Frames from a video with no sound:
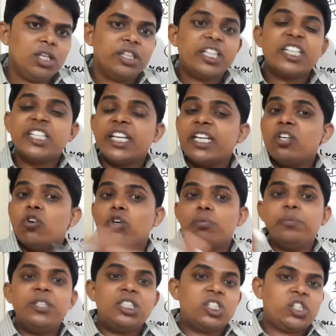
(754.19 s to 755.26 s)
That cannot
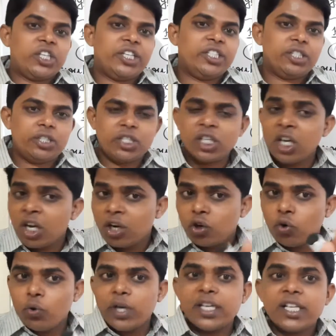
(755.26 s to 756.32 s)
be changed.
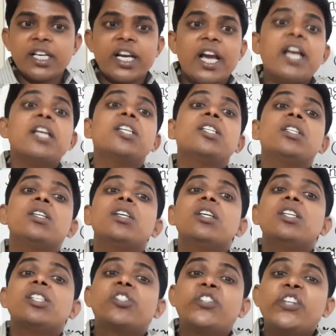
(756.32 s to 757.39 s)
No one can
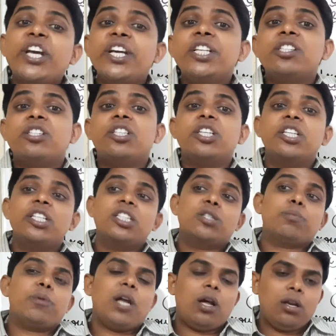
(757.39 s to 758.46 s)
change His
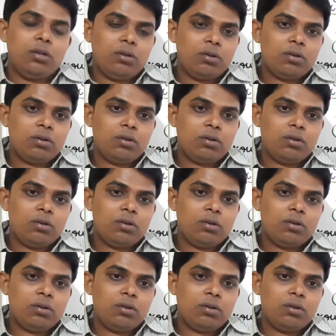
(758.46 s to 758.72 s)
plan.